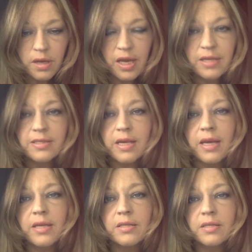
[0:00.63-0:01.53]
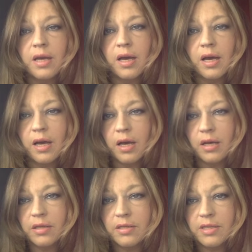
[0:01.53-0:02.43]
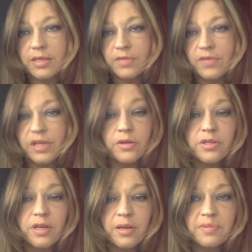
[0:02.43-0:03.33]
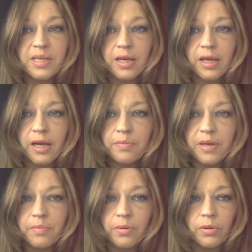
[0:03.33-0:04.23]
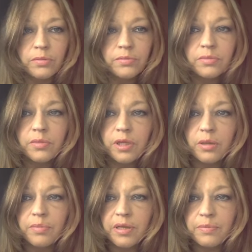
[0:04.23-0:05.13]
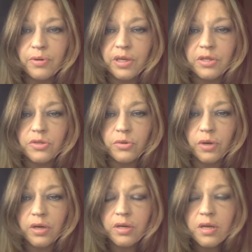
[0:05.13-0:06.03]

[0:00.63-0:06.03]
Hey Saints, uh, this video is going to upset a lot of people. It'll be pretty short.